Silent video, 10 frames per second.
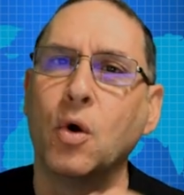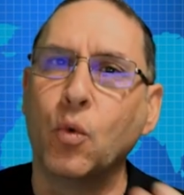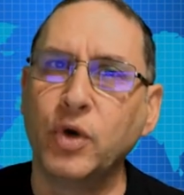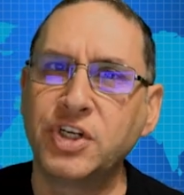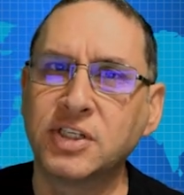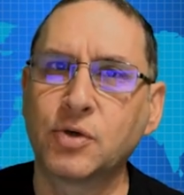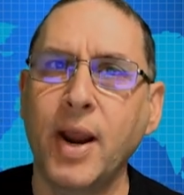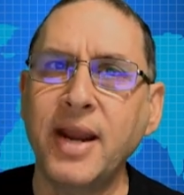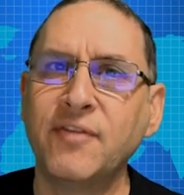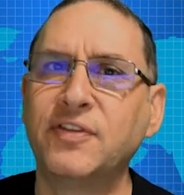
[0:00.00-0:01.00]
which is
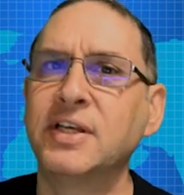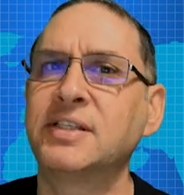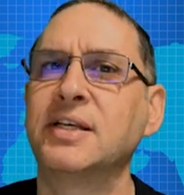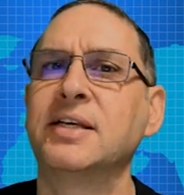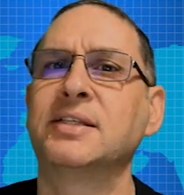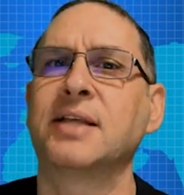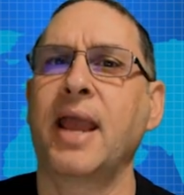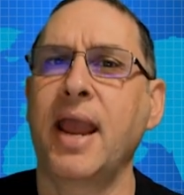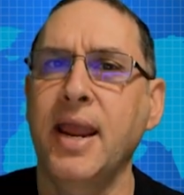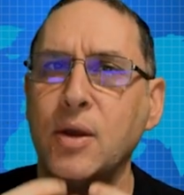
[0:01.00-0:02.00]
great if this is
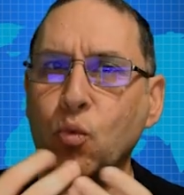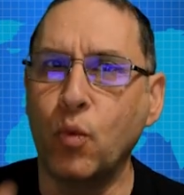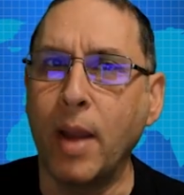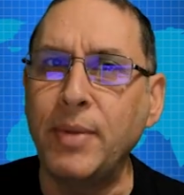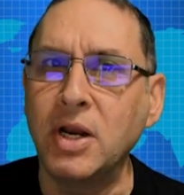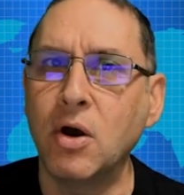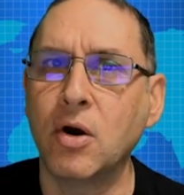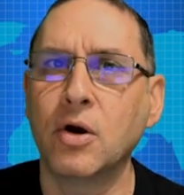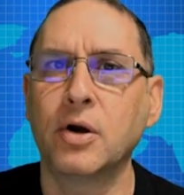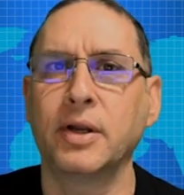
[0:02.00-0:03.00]
a
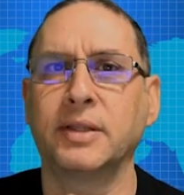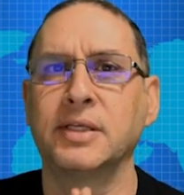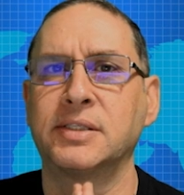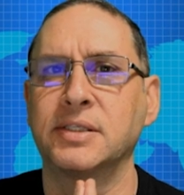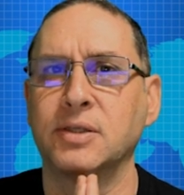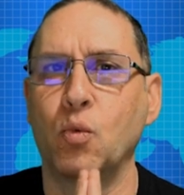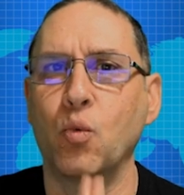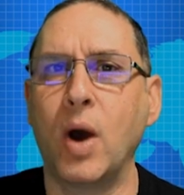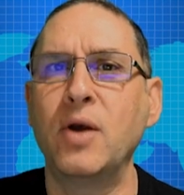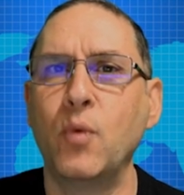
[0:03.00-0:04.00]
webinar, this is a
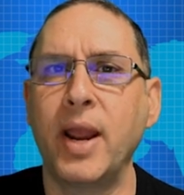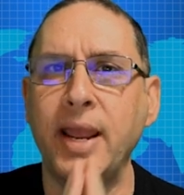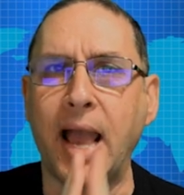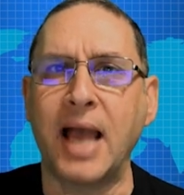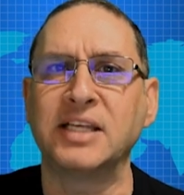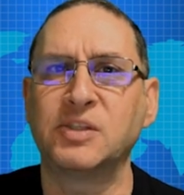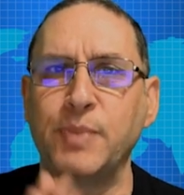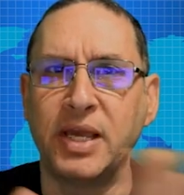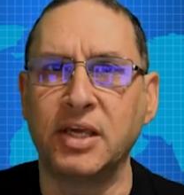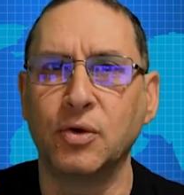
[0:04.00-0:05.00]
one-way I
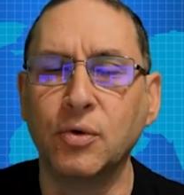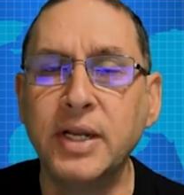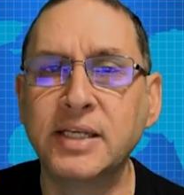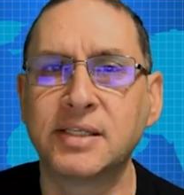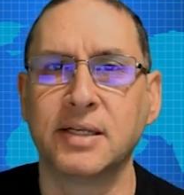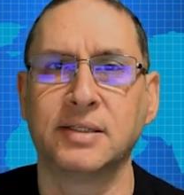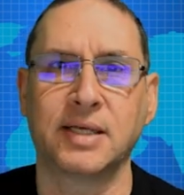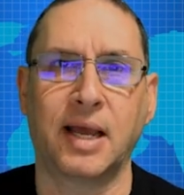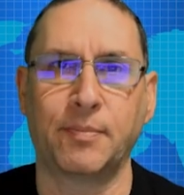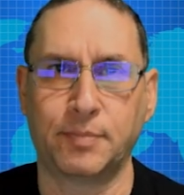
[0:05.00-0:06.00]
speak, you listen
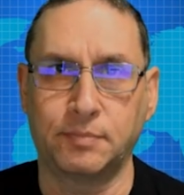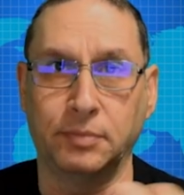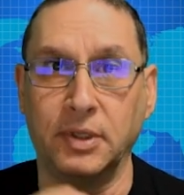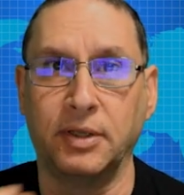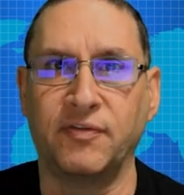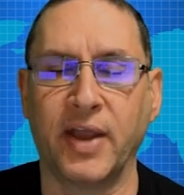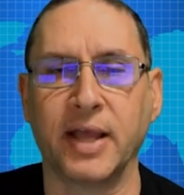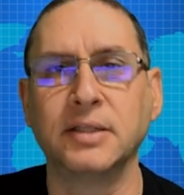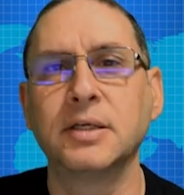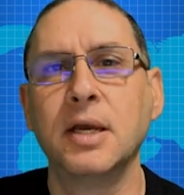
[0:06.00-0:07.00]
type
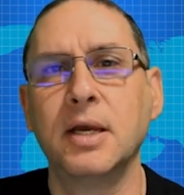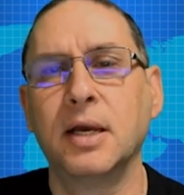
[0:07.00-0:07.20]
event.